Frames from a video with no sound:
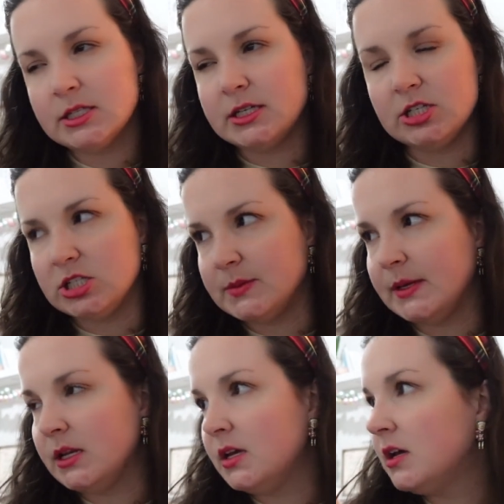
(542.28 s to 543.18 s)
Like, it's just
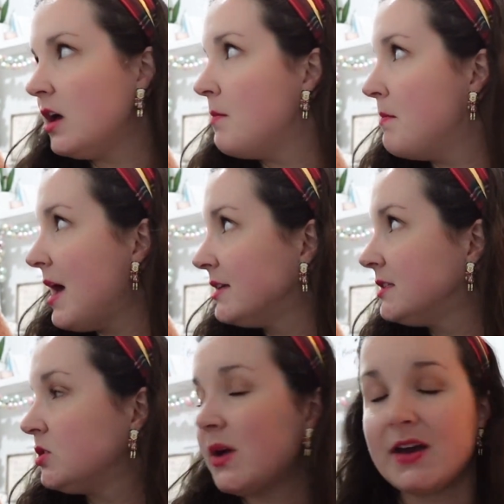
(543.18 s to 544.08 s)
been a mess.
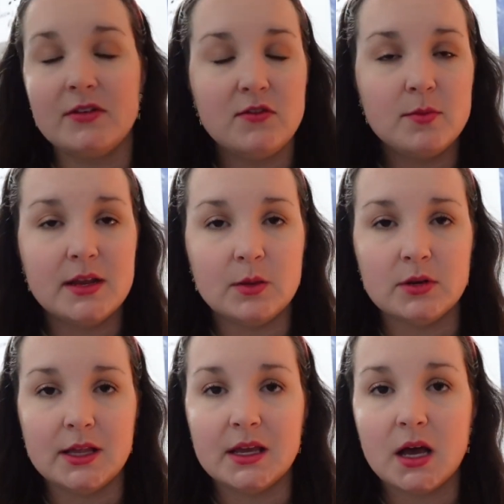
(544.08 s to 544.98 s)
So I haven't even been
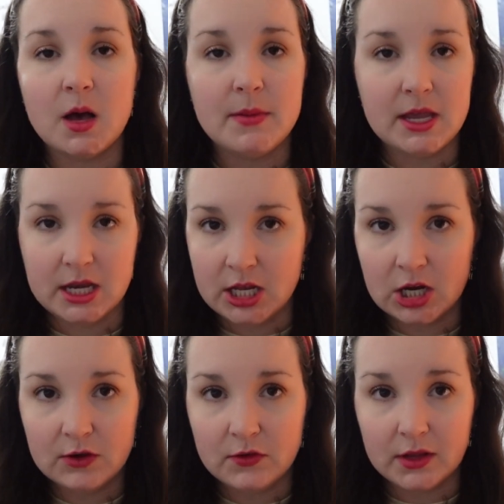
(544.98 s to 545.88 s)
able to like come in
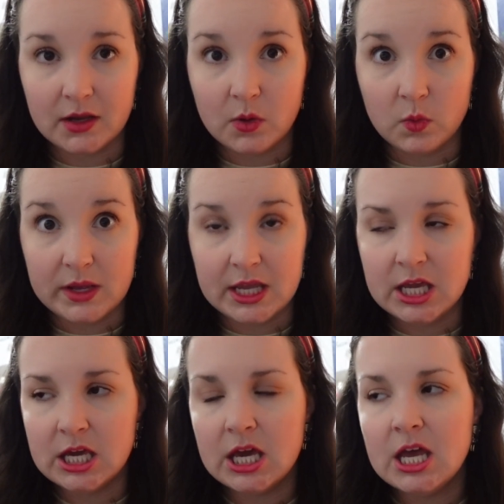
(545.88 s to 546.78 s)
here for like a
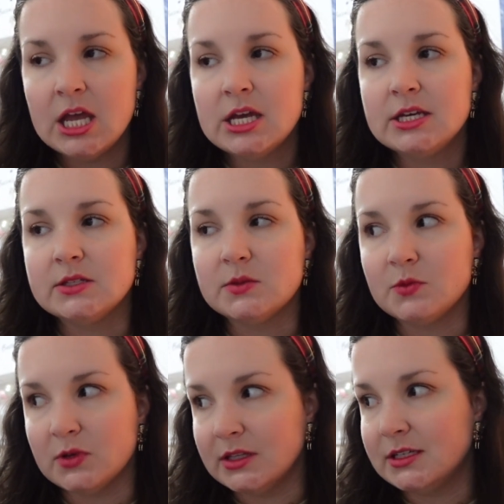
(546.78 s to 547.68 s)
week. So
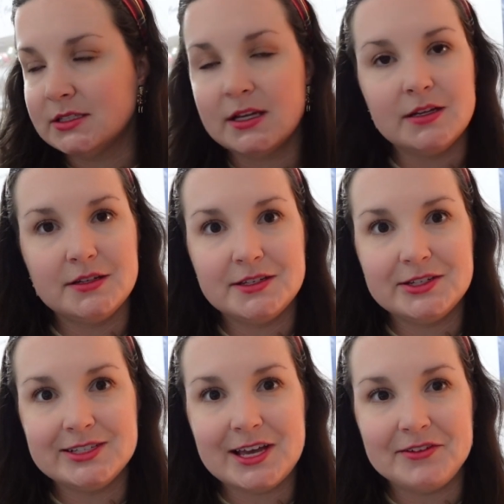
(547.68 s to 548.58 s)
I'm really excited to
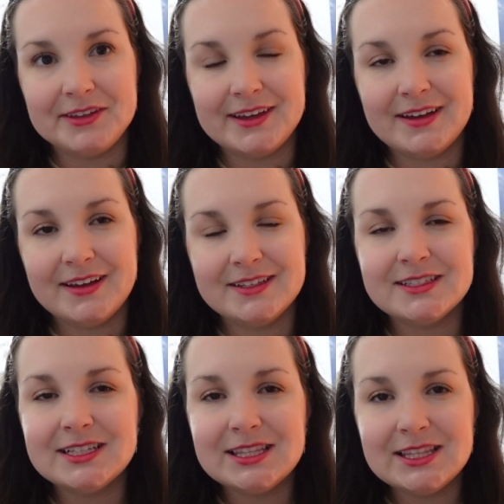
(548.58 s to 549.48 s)
just have like a nice,
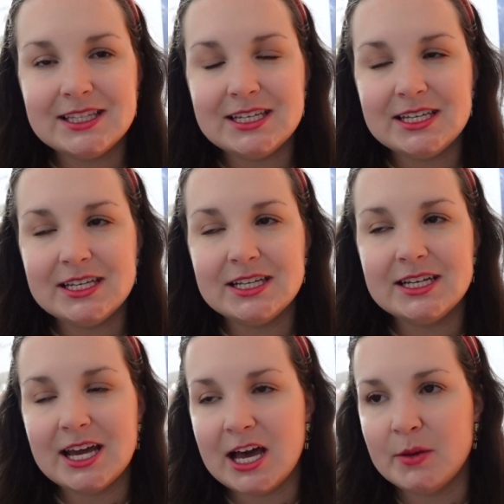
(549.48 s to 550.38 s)

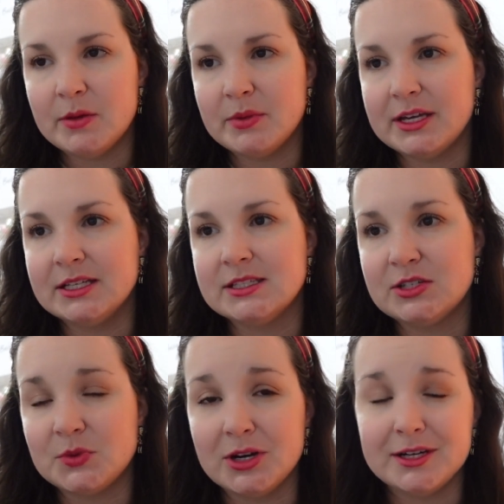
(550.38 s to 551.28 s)
clean, happy place
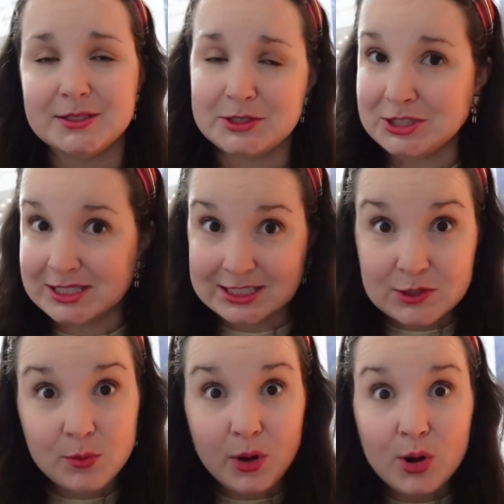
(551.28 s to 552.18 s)
to work, especially because
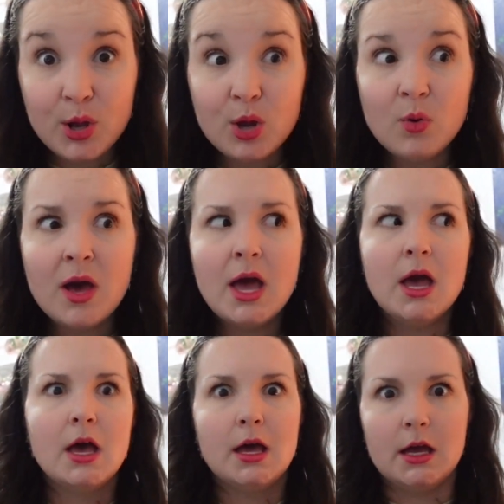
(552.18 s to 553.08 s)
tomorrow
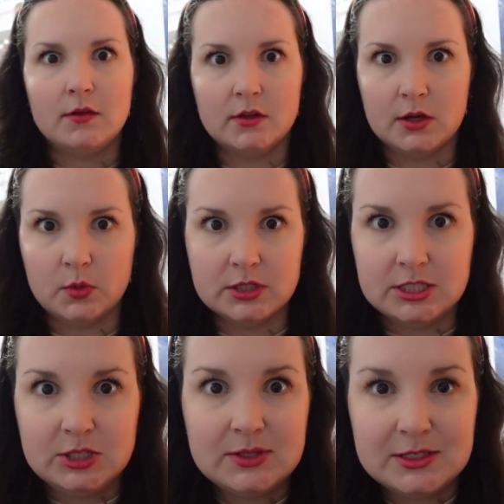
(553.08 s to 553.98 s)
I have a lot of work
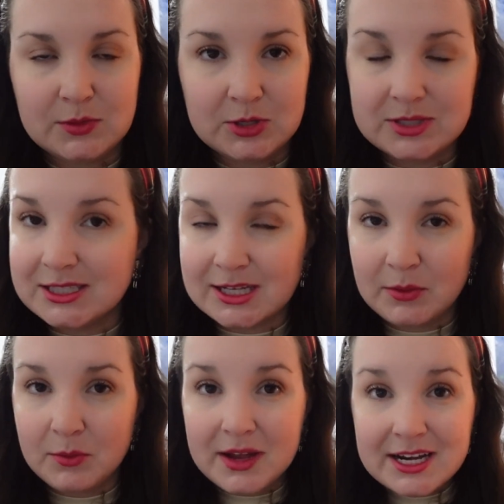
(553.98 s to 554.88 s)
to do because tomorrow is the
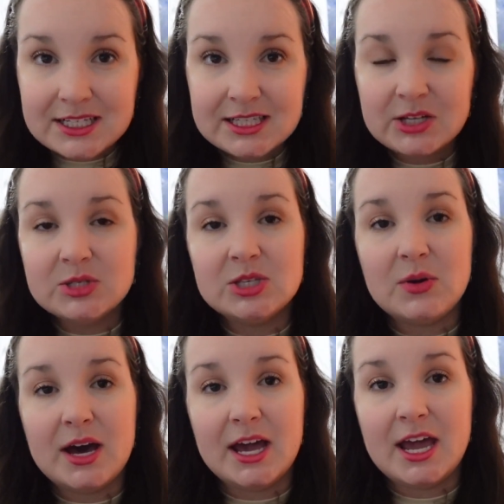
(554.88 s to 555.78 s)
Cyber Monday sale. So
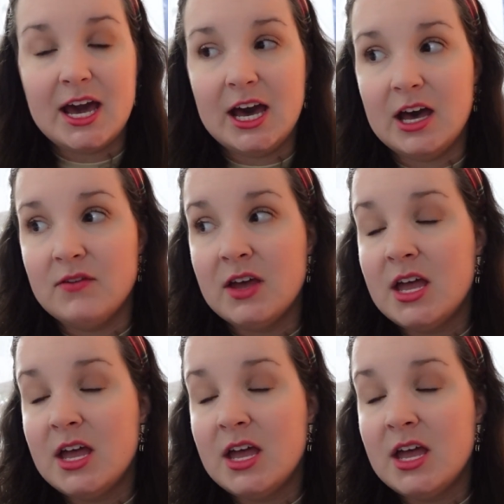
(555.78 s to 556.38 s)
I have,